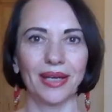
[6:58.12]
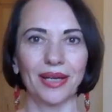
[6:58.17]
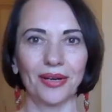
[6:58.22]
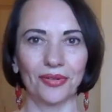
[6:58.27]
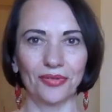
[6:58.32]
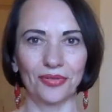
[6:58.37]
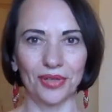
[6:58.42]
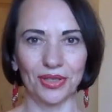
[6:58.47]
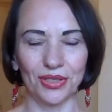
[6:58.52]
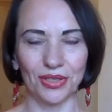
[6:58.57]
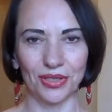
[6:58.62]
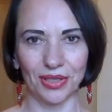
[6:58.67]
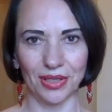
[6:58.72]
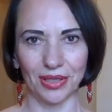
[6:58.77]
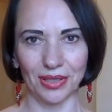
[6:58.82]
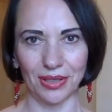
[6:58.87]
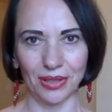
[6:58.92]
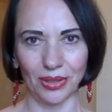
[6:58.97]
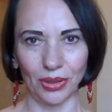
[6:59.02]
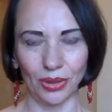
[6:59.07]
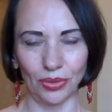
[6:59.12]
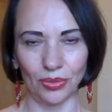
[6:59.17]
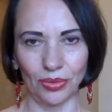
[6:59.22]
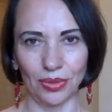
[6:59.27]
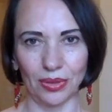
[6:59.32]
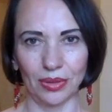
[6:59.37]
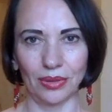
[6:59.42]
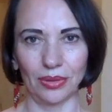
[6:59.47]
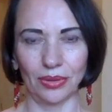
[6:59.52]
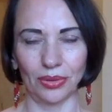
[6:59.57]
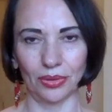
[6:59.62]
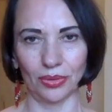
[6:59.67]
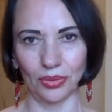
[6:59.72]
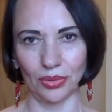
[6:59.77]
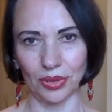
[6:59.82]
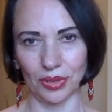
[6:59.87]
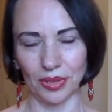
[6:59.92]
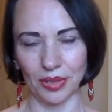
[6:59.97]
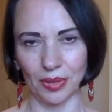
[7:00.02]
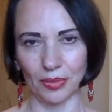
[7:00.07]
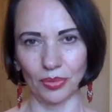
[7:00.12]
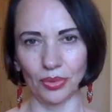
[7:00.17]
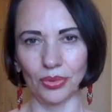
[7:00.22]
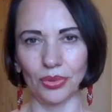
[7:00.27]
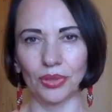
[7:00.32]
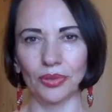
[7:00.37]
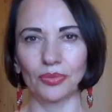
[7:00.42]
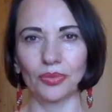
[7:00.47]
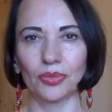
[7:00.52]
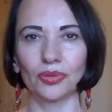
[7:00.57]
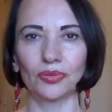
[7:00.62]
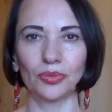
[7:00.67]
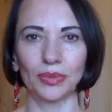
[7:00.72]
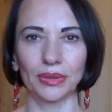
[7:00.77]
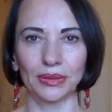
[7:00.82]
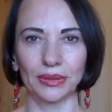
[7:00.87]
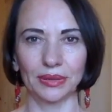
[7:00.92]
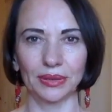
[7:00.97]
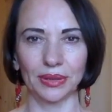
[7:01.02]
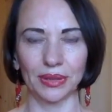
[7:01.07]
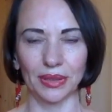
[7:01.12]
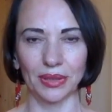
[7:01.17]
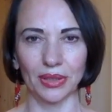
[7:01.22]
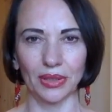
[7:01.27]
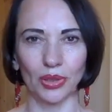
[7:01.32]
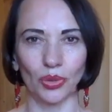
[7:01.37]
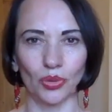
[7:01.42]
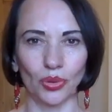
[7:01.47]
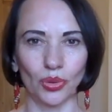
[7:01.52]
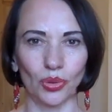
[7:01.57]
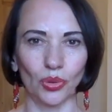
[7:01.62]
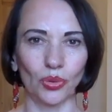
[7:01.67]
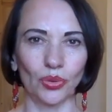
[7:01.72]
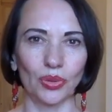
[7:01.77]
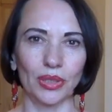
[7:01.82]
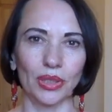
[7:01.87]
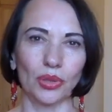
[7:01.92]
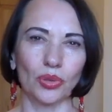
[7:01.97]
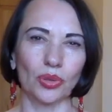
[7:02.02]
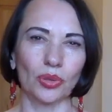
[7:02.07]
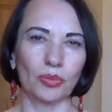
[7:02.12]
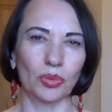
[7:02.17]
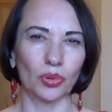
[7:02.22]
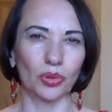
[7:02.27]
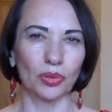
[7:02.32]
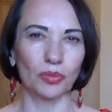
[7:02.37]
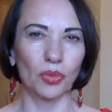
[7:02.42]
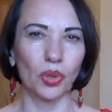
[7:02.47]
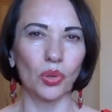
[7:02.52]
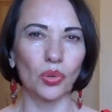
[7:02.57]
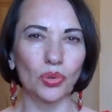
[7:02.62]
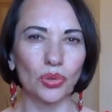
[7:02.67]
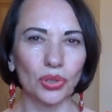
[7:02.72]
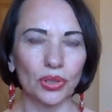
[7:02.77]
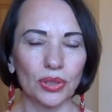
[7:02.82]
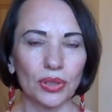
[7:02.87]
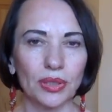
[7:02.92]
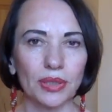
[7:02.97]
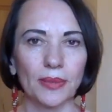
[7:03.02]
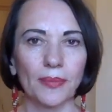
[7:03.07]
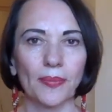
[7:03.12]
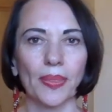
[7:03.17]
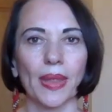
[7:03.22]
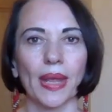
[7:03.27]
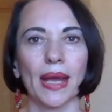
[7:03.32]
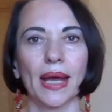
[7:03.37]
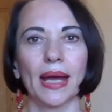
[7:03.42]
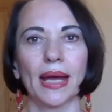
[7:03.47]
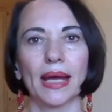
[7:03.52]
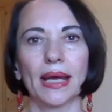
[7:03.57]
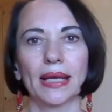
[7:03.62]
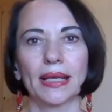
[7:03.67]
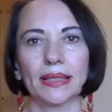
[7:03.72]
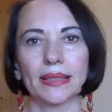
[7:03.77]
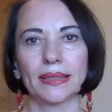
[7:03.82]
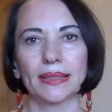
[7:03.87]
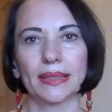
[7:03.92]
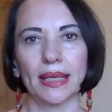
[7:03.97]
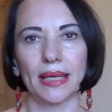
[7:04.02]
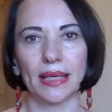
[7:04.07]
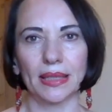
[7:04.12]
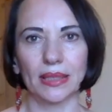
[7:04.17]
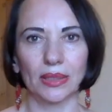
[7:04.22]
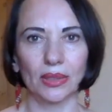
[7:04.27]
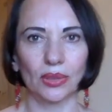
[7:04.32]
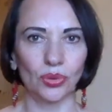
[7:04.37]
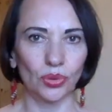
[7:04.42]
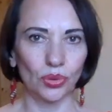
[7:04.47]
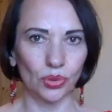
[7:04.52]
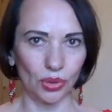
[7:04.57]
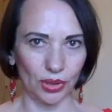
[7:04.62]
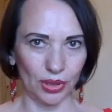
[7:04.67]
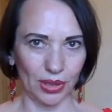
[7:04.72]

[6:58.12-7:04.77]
which they are using, you notice their body movement, and so they talk about emotions. Then you do your